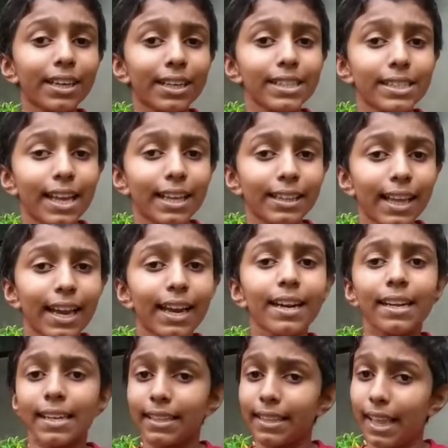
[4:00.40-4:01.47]
workers are there,
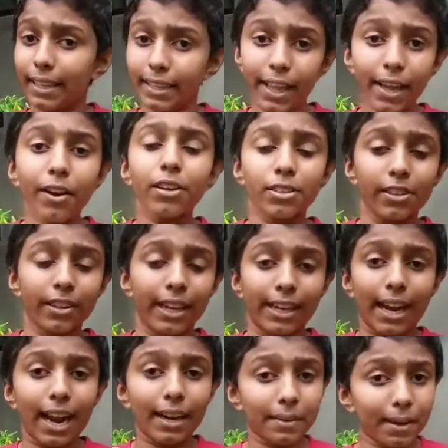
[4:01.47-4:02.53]
then they also
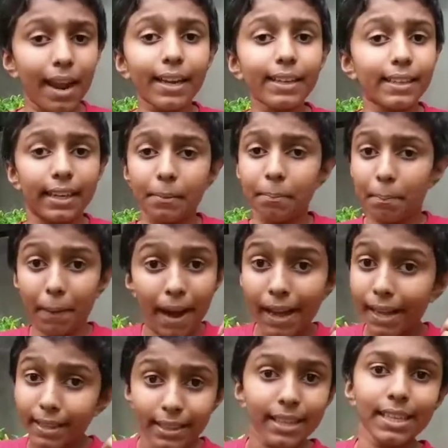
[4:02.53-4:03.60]
get attracted
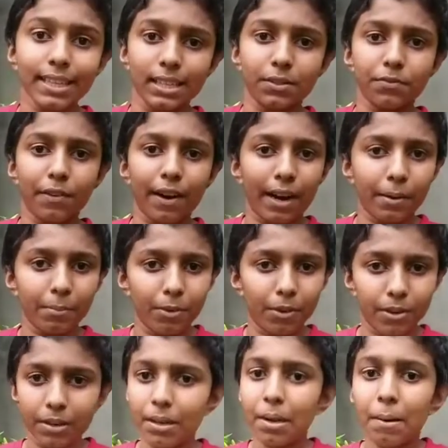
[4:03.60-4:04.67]
by this
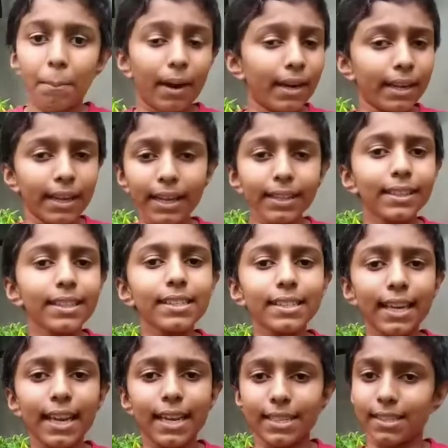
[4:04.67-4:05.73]
pheromone. But in this
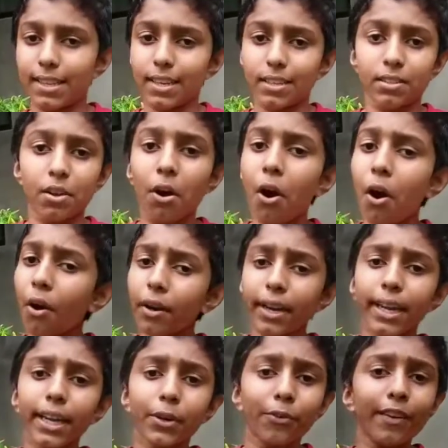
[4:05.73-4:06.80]
case, there is the
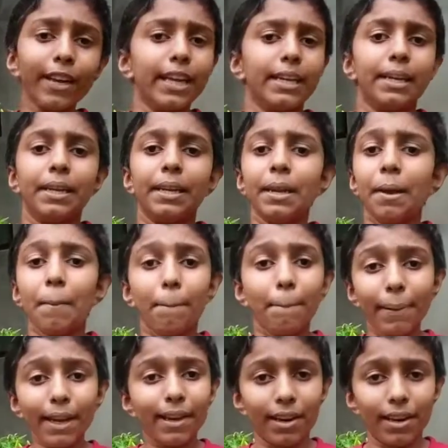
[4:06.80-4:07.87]
only queen
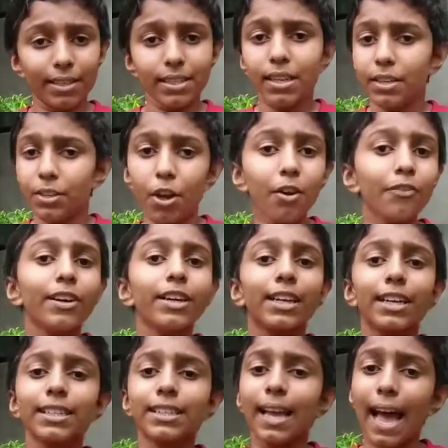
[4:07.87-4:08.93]
because no
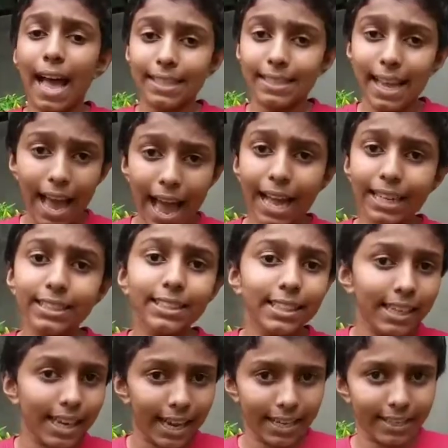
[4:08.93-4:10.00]
workers has hatched
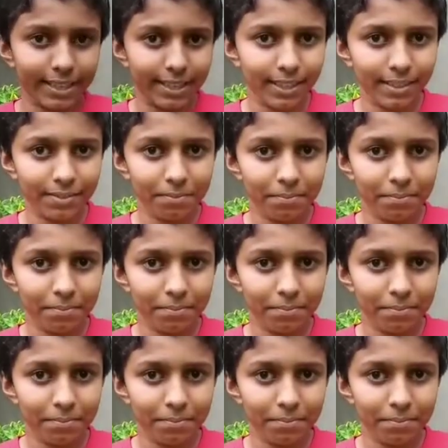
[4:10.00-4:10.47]
yet.